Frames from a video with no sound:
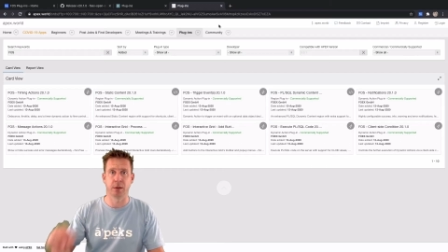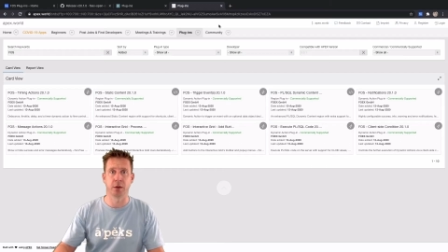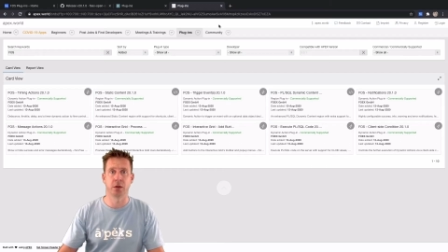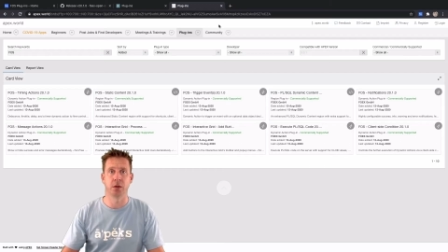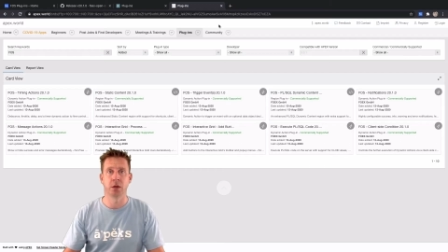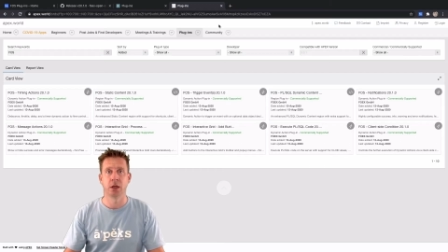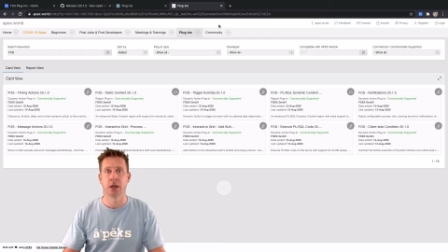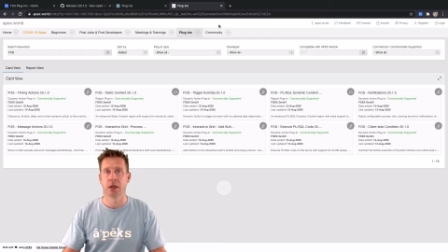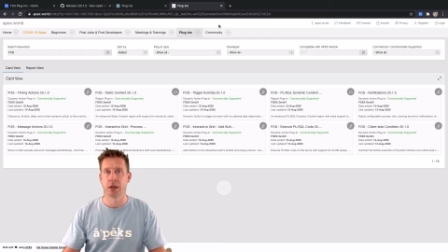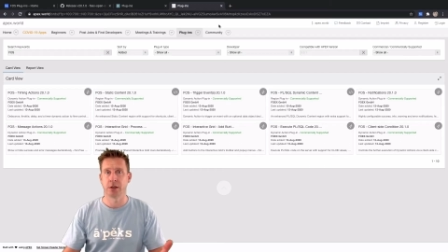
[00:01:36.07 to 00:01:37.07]
number two.
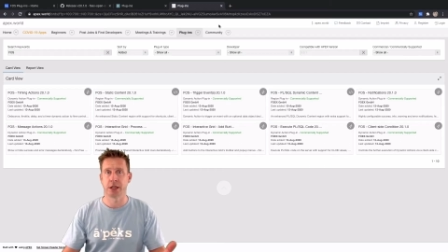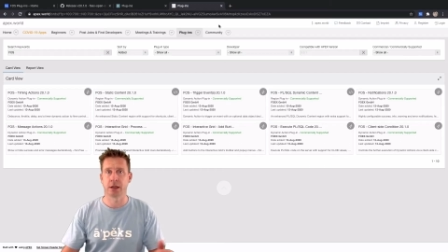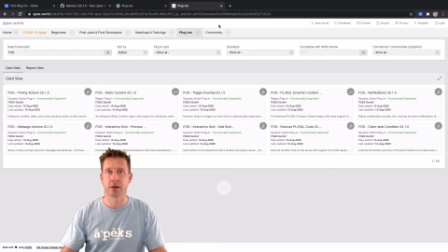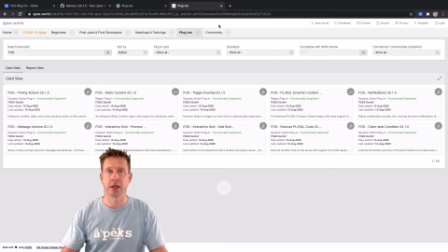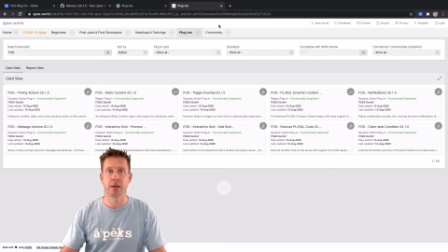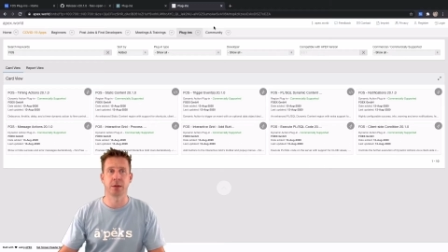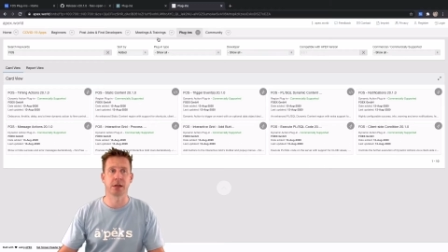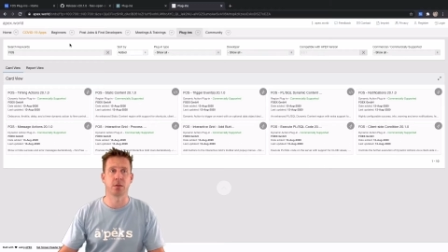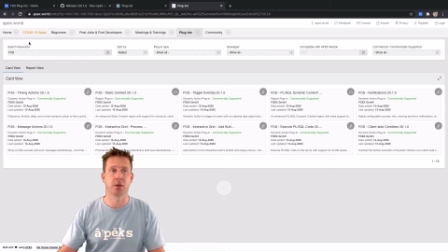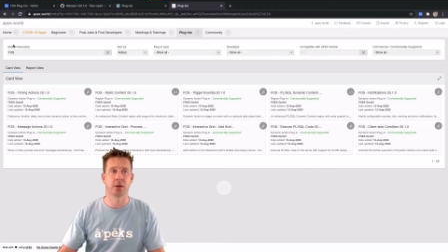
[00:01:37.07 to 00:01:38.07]
Check out
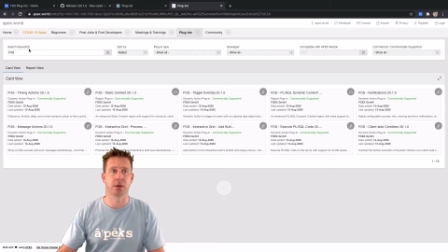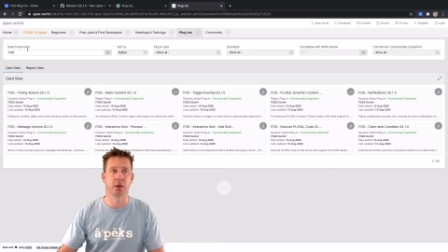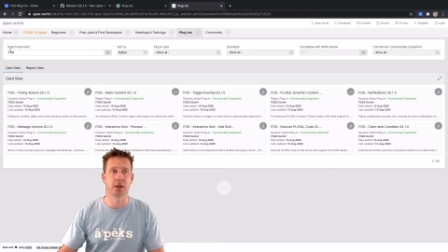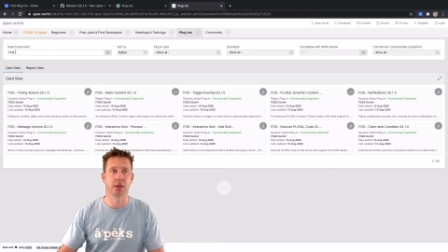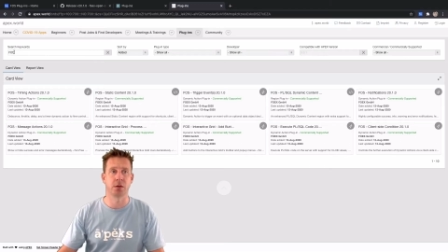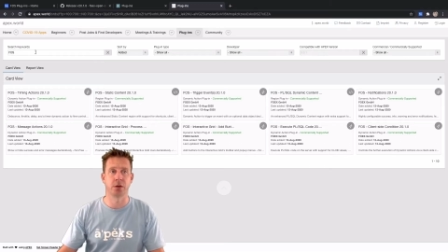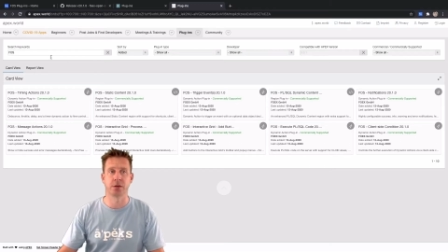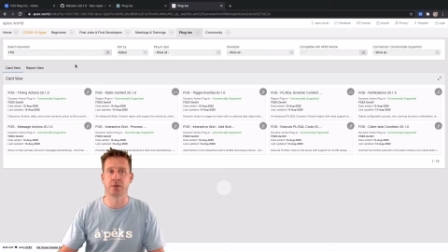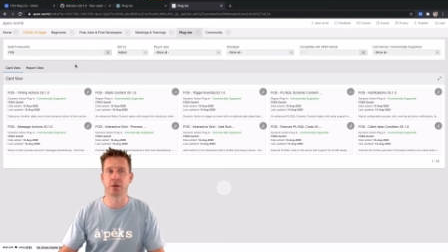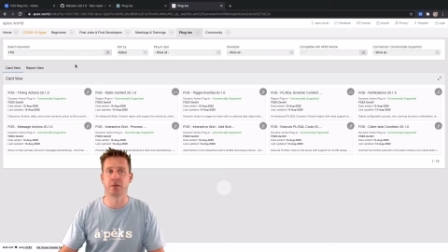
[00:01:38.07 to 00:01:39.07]
Apex World. You can search
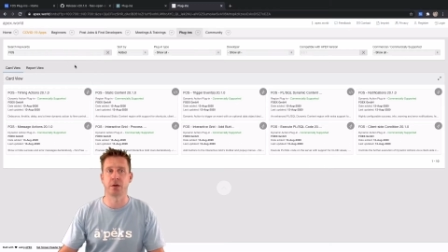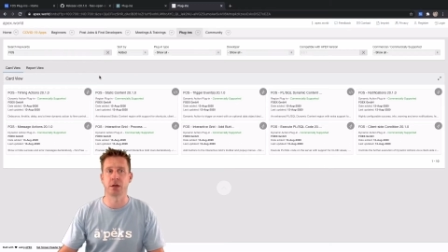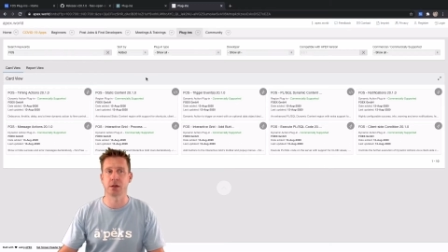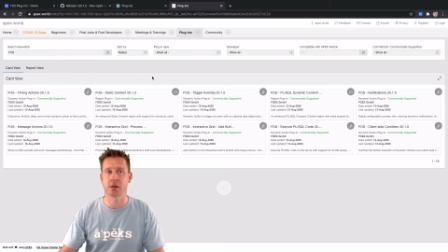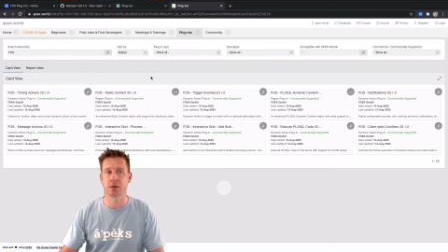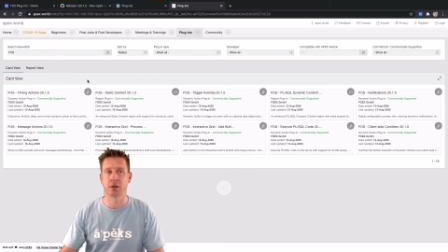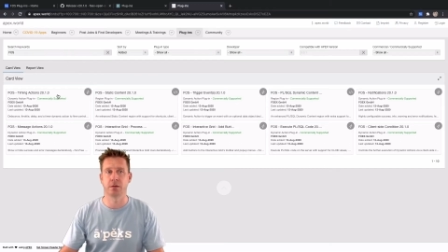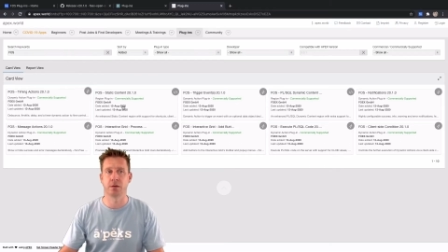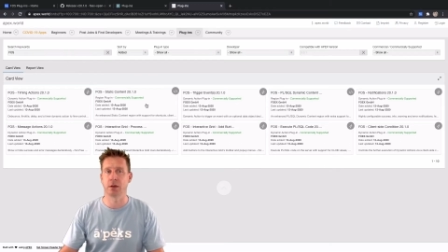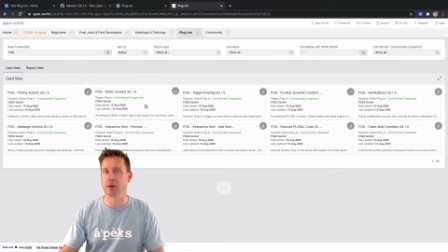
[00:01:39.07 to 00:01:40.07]
for FOS or
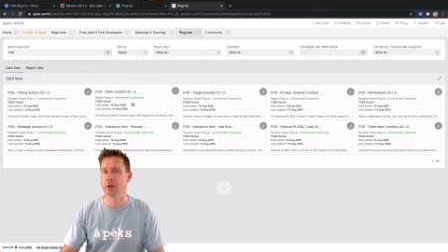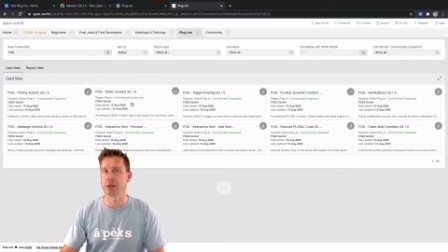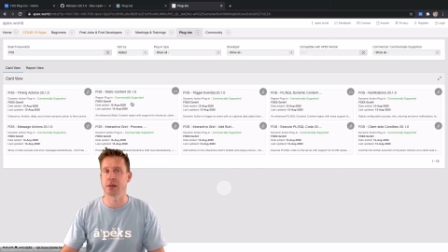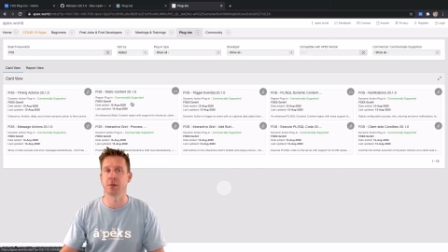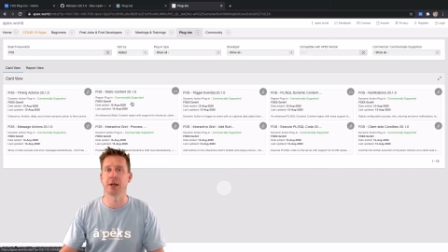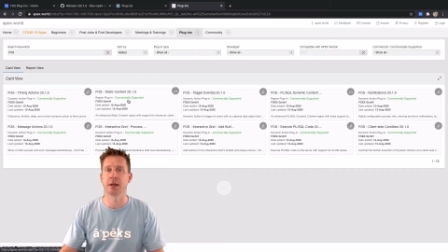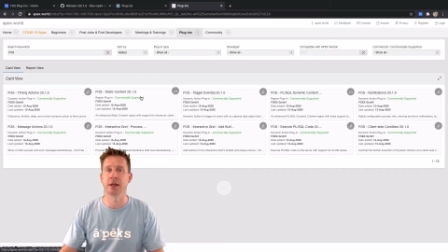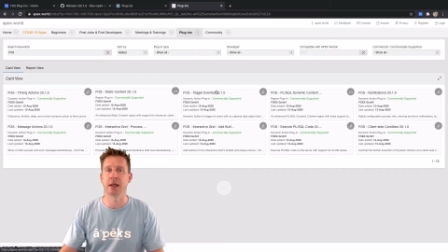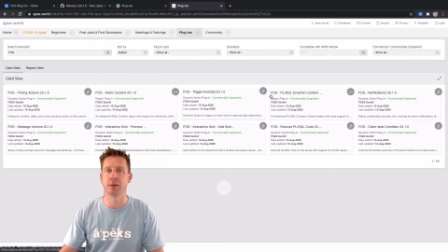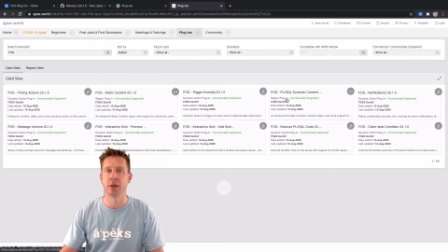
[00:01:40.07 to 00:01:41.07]
for just plugin
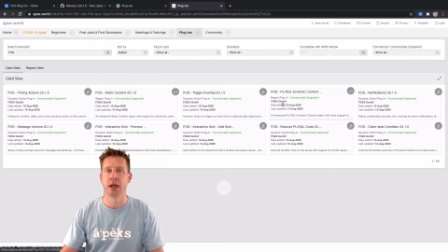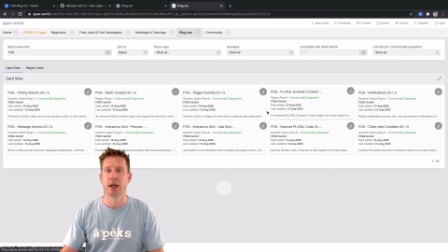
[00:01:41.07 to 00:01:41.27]
name,